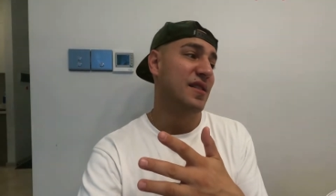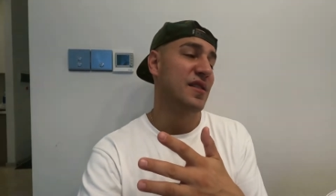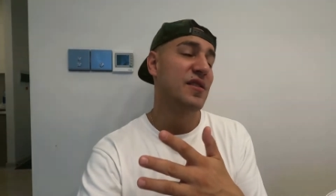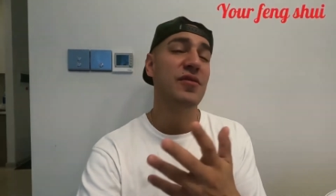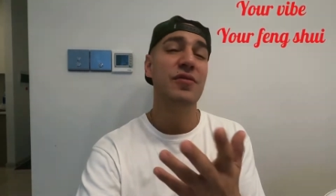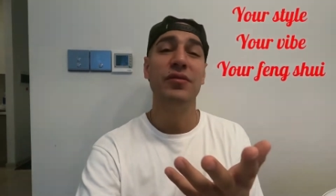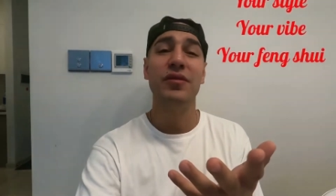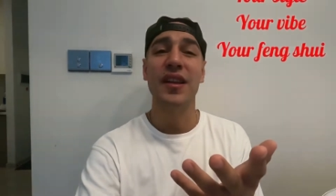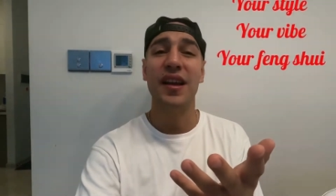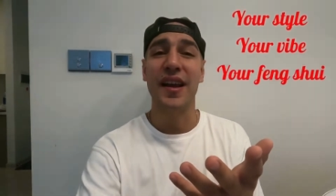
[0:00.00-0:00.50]

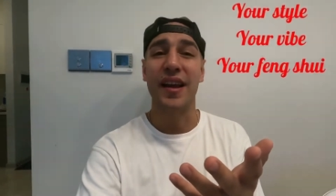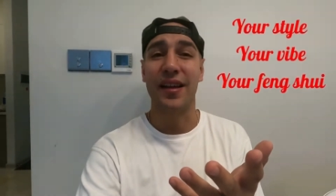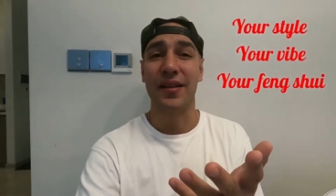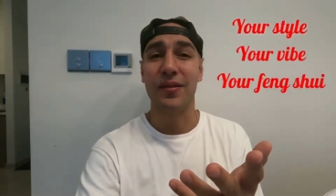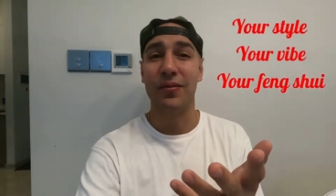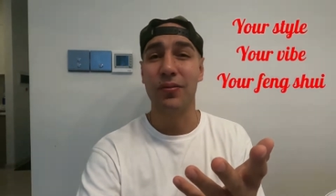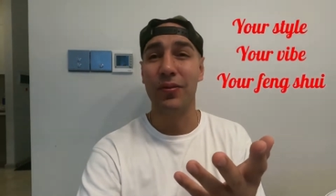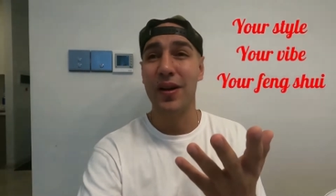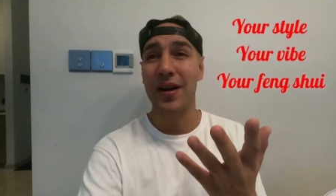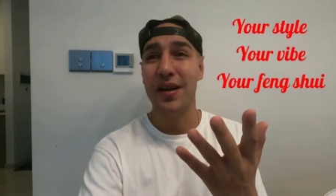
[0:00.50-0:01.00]
you like,
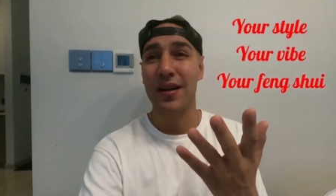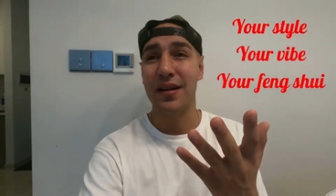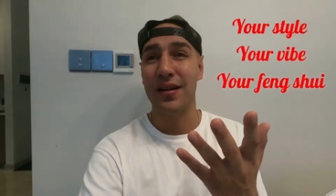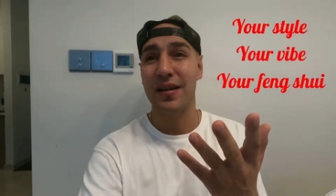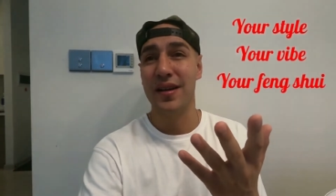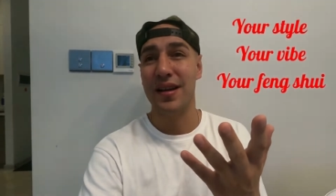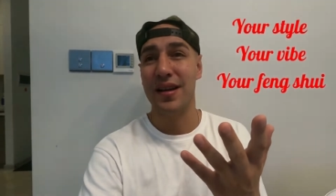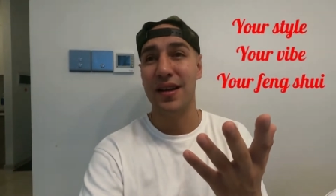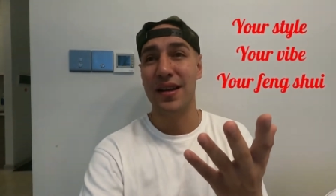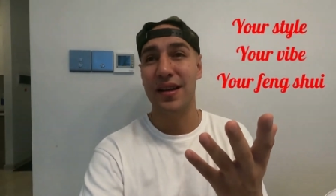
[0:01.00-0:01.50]

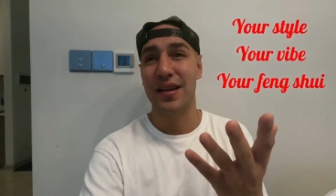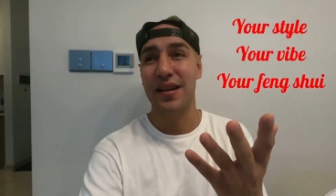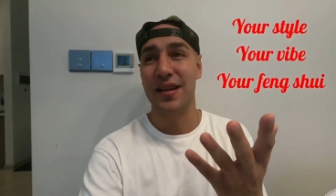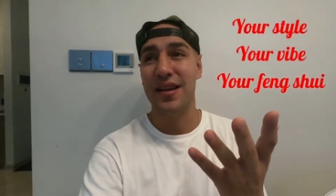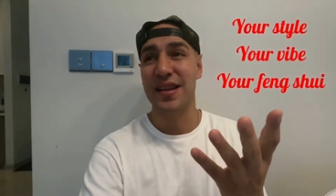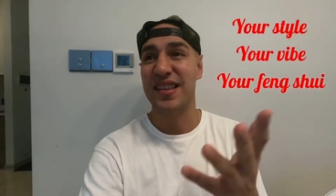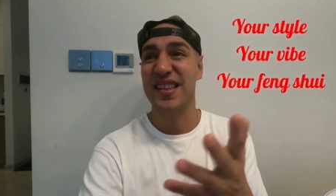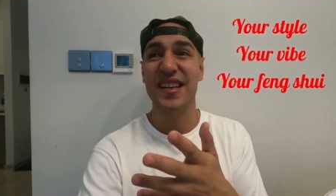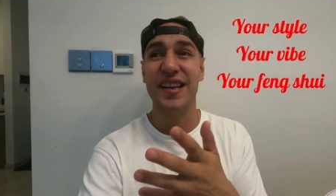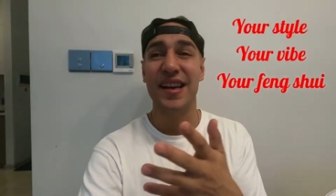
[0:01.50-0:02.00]
where
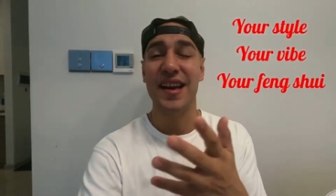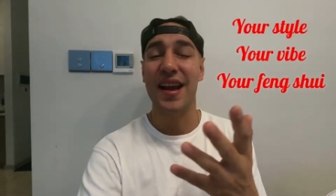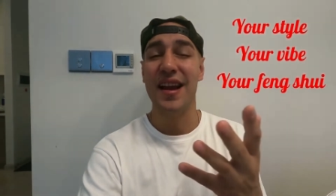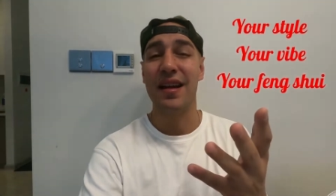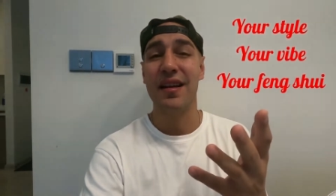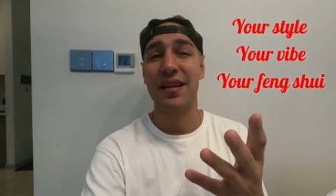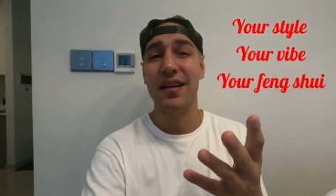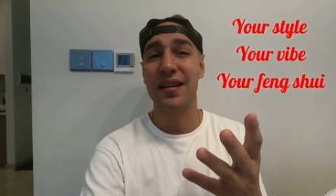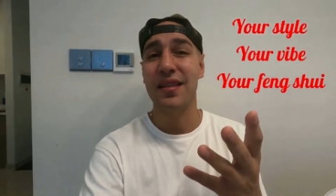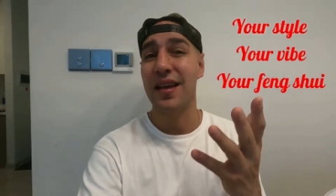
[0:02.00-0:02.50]
it's in an
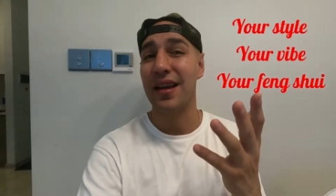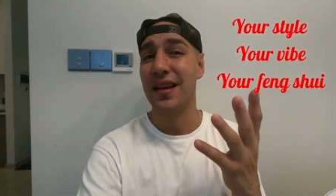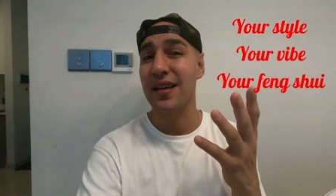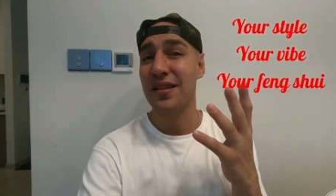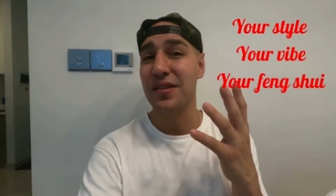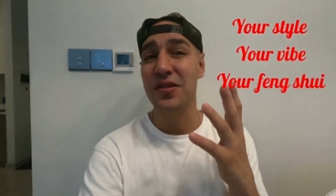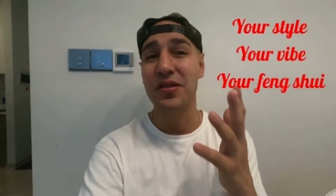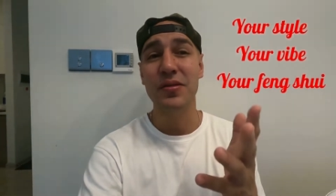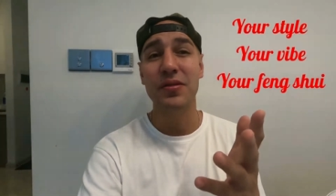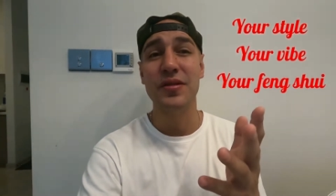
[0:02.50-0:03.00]
area
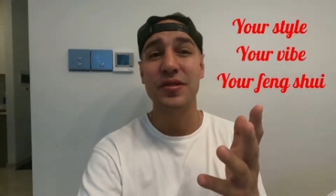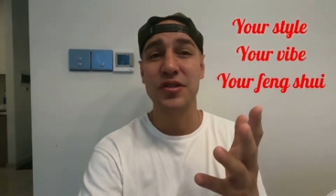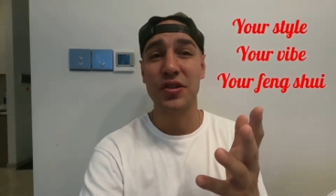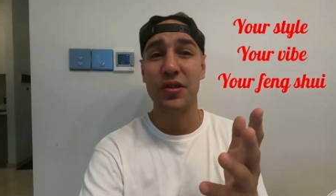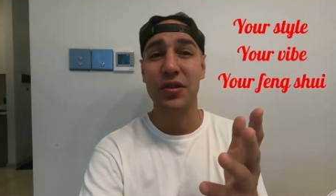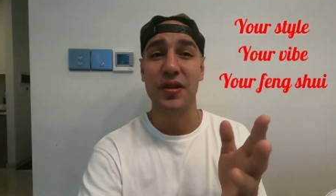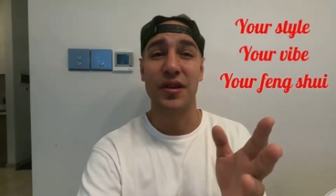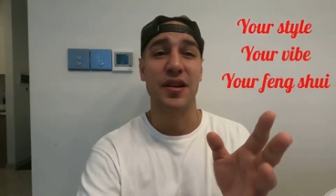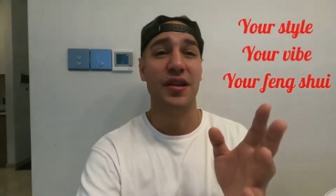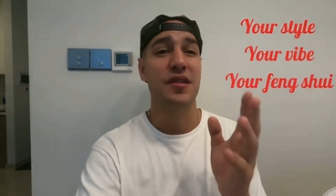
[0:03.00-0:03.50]
that you
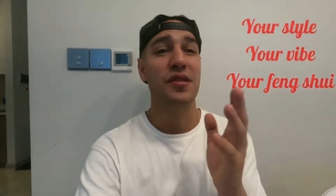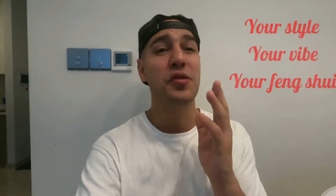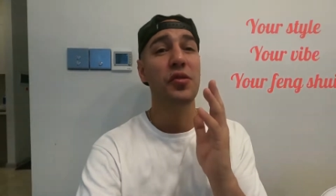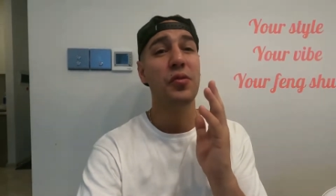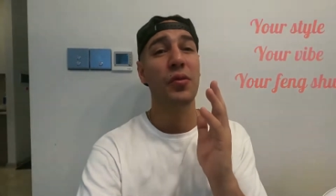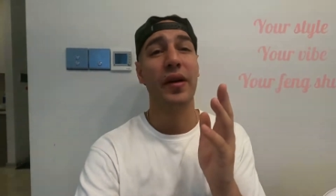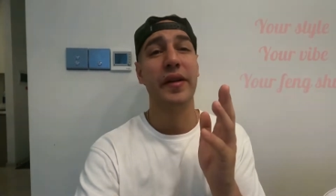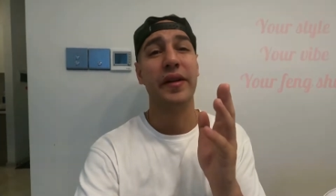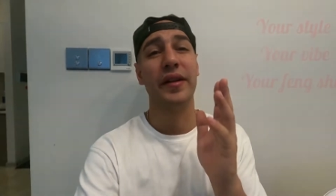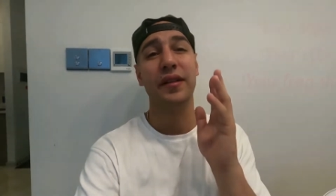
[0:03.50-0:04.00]
enjoy and
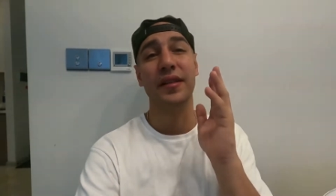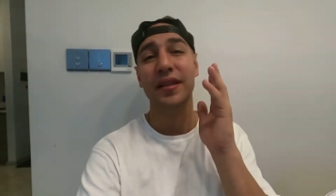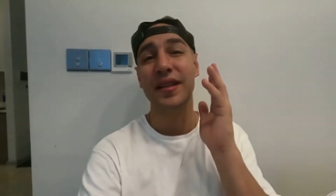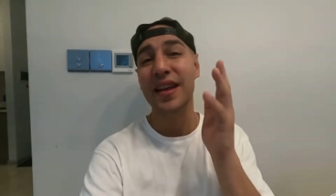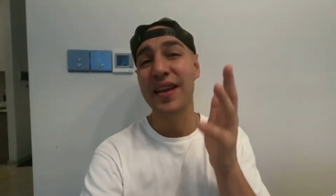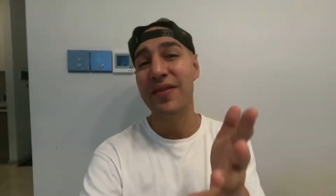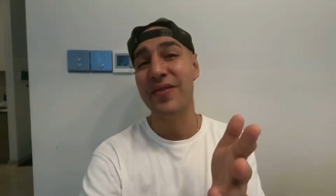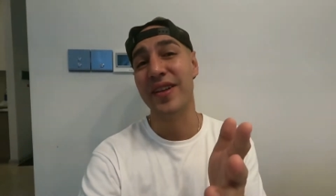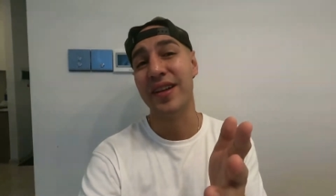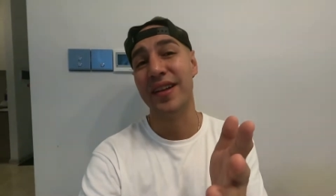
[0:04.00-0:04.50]
you want to
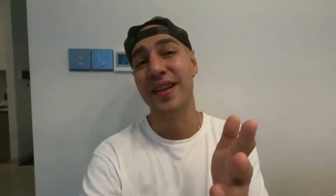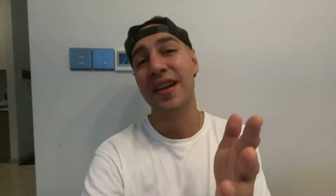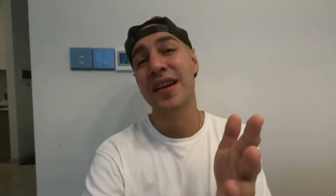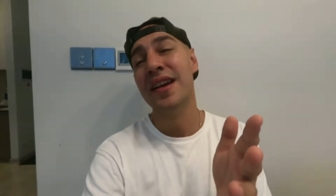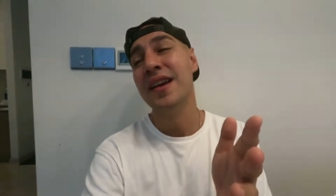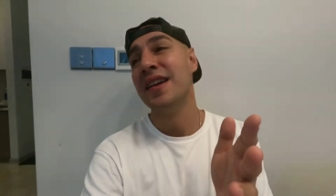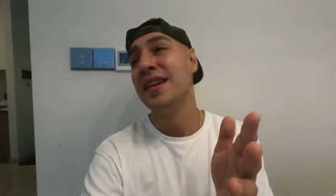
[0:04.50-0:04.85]
live in.